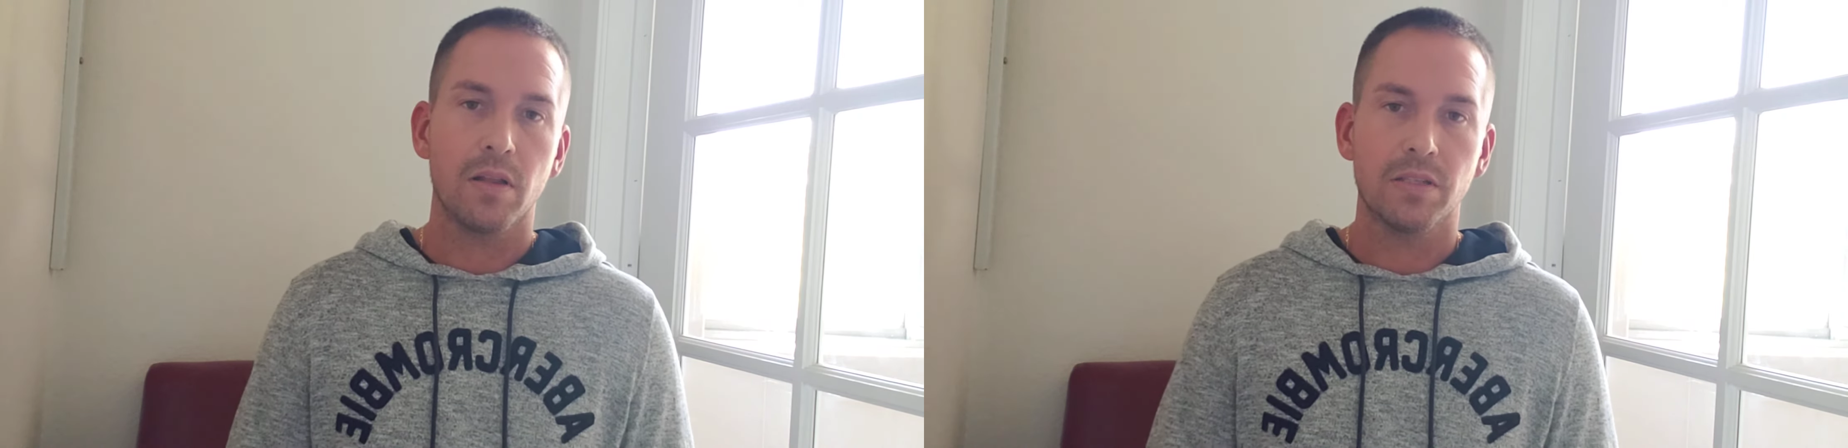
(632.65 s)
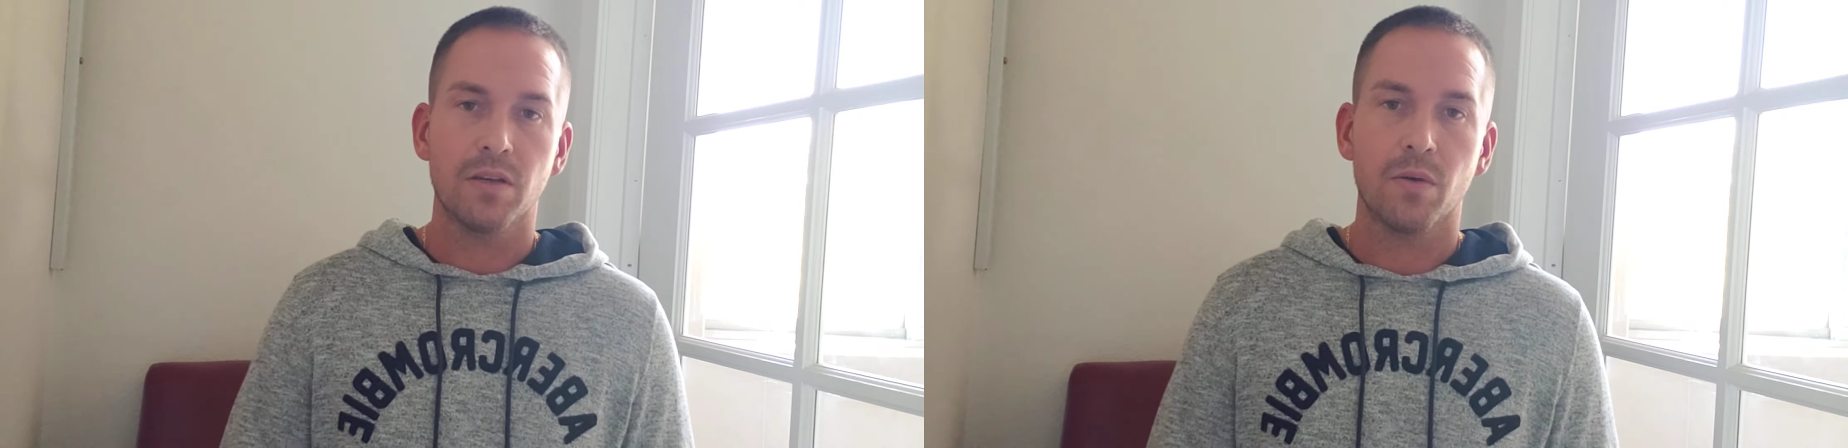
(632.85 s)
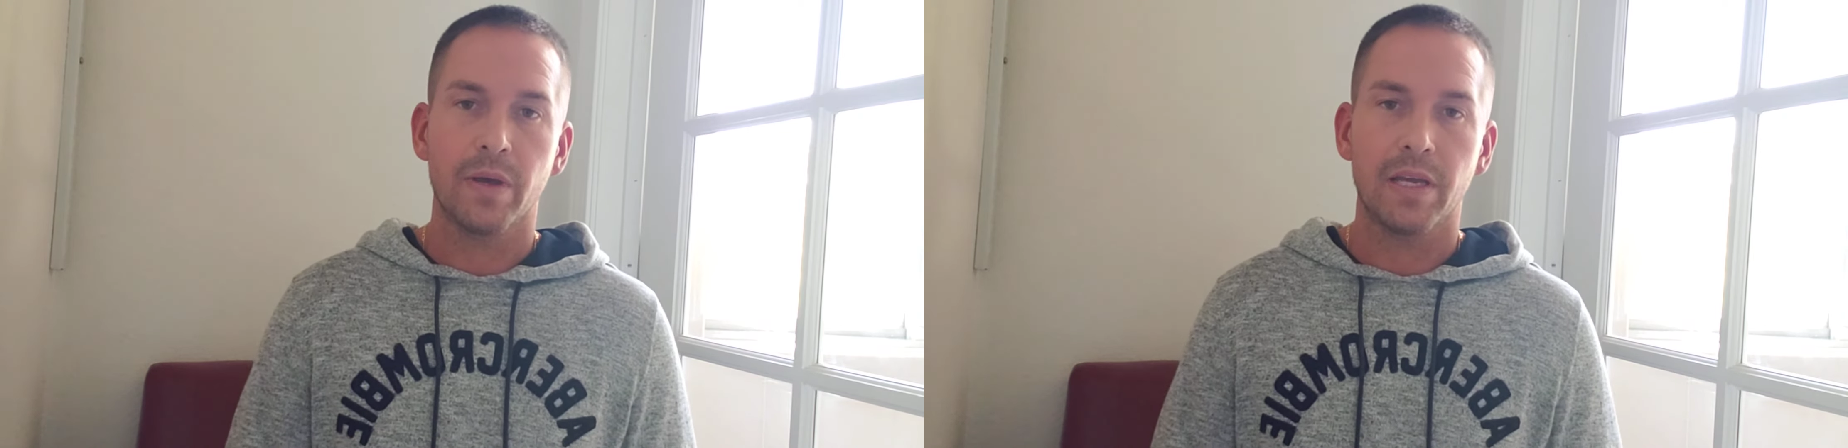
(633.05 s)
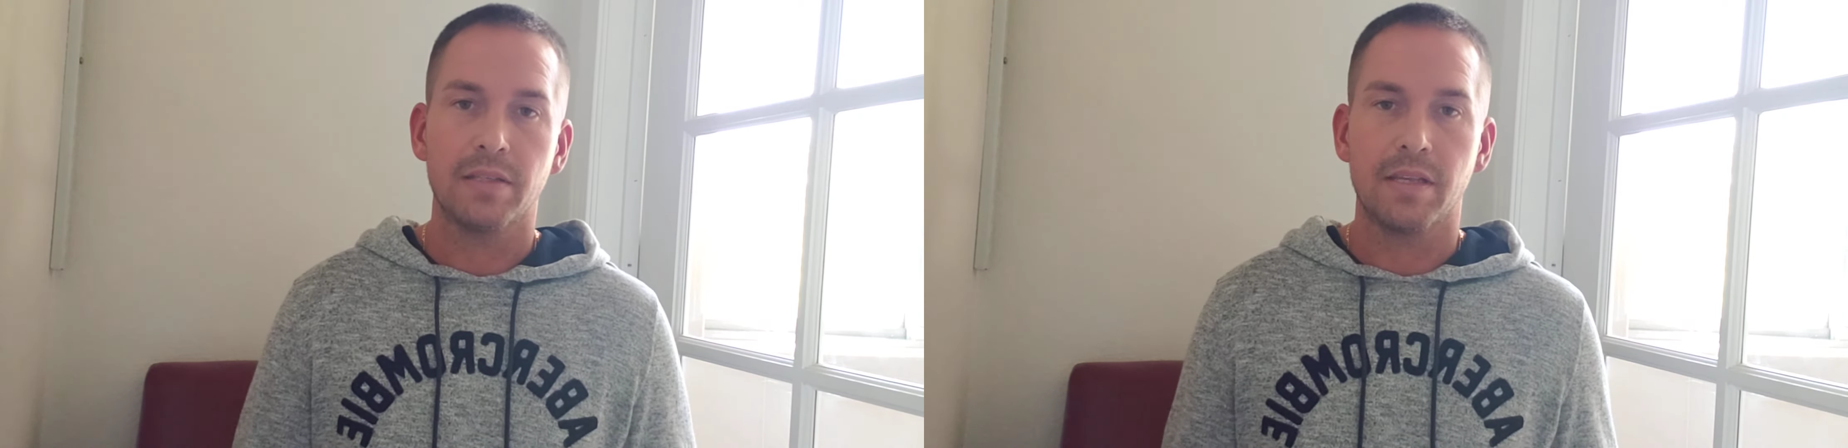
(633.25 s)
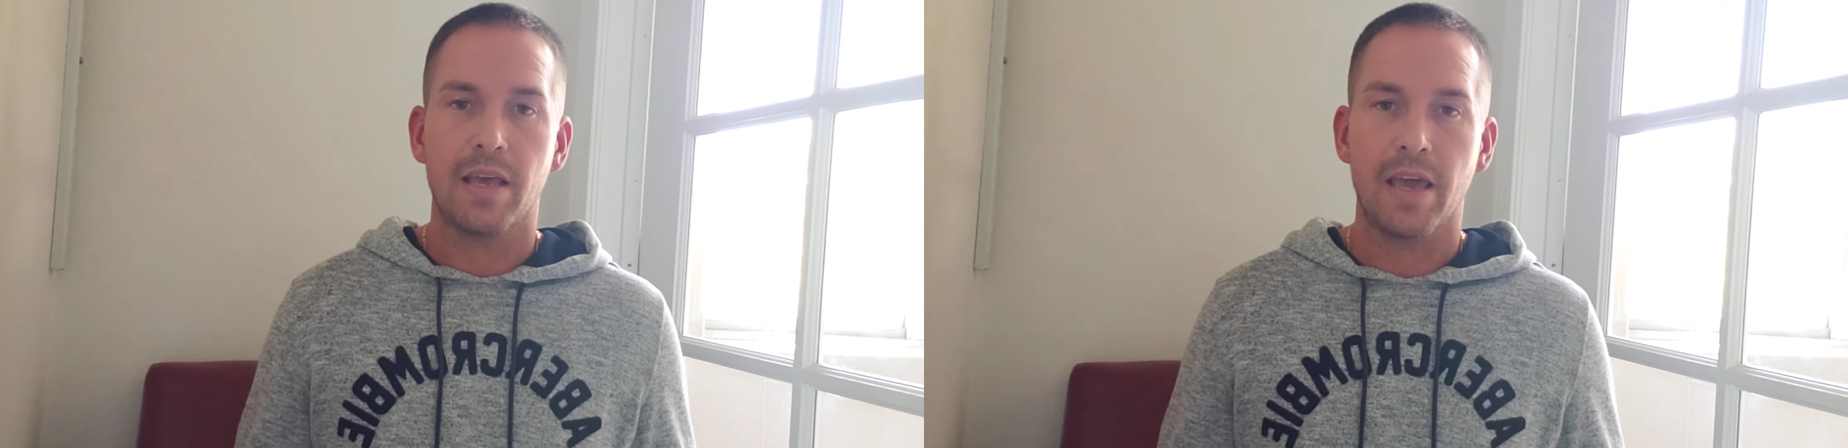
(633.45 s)
as
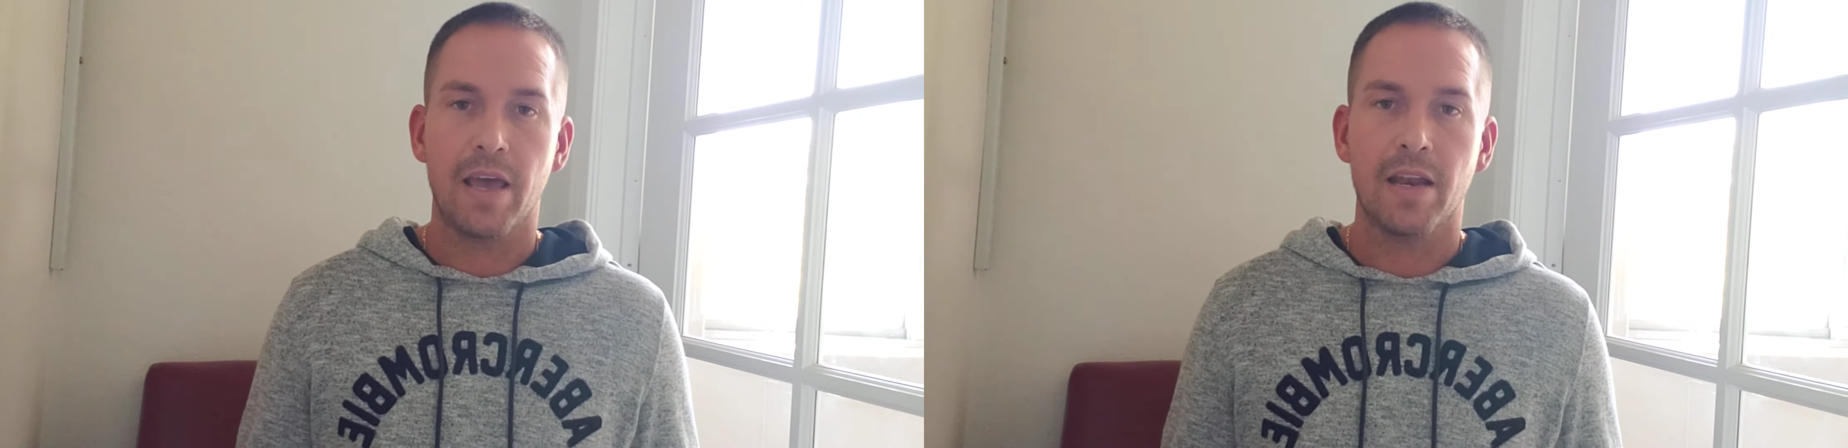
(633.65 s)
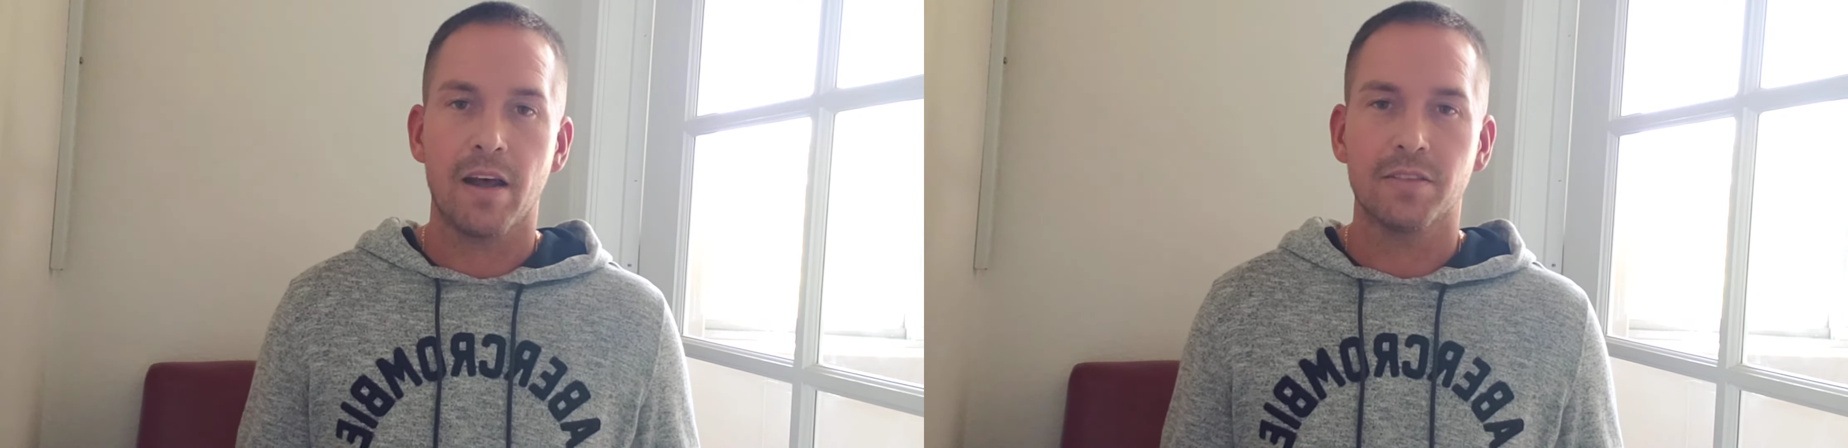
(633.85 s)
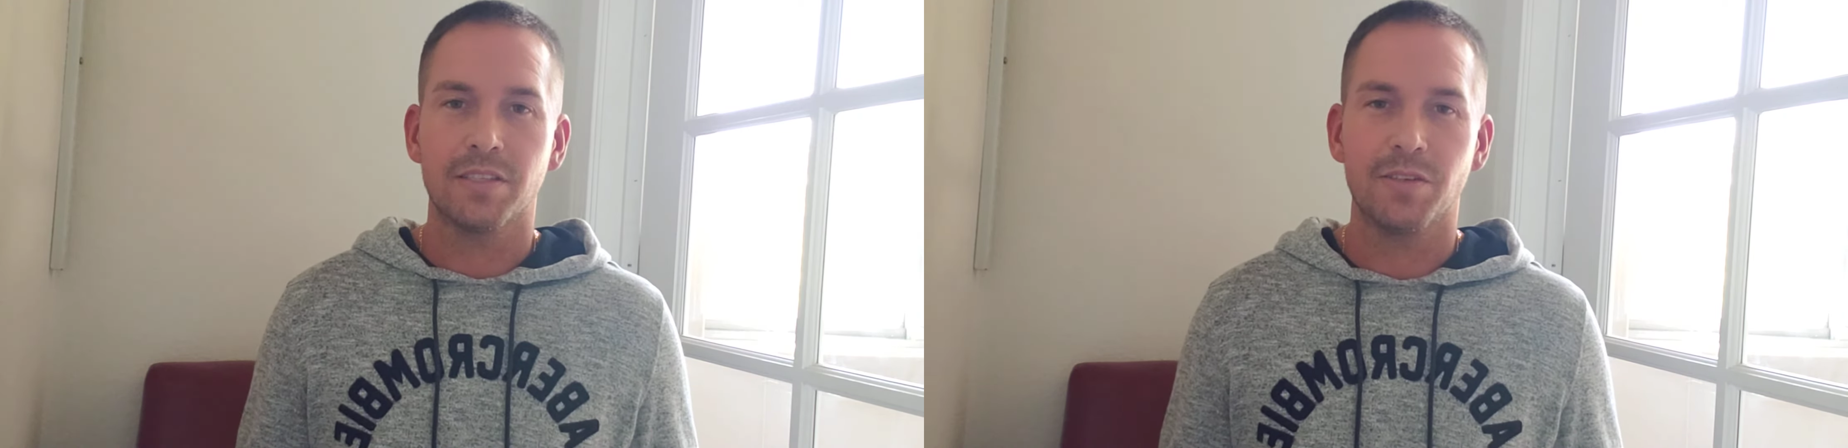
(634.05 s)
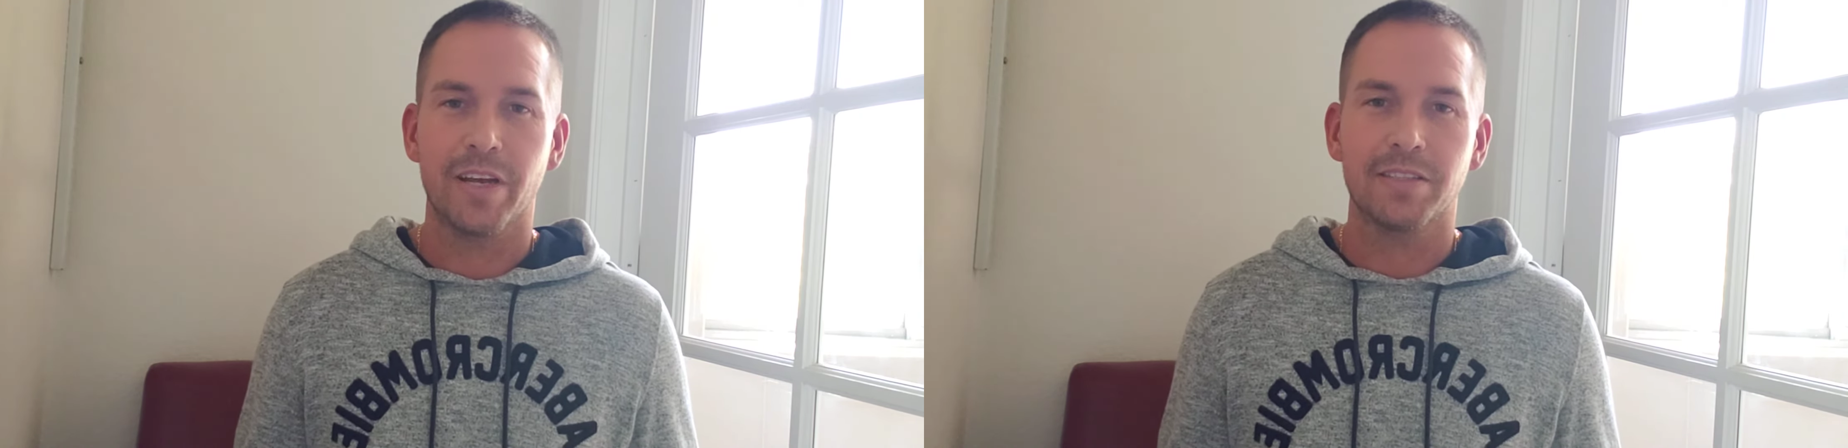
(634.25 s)
always, and I'll see you next